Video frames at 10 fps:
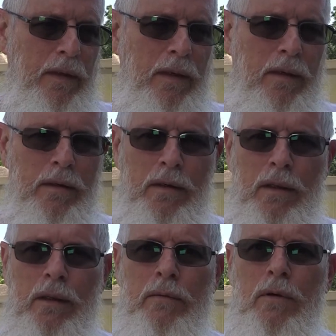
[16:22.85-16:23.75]

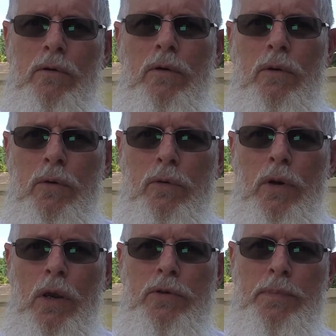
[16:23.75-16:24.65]
And who
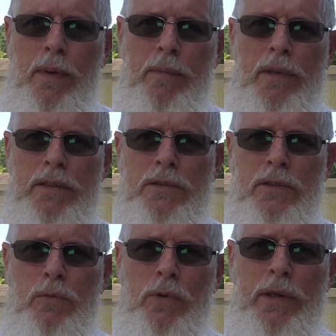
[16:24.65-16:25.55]
knows? Maybe this
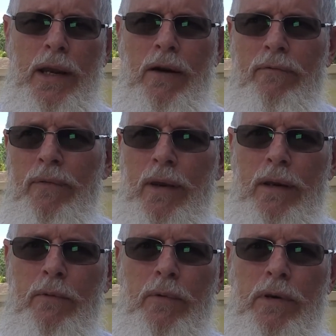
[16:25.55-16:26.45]
is working out fine.
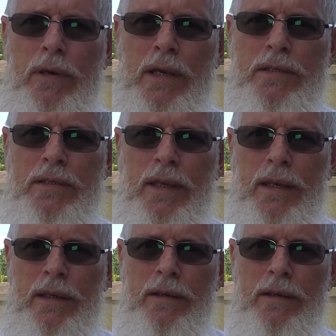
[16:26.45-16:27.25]
What do you guys think?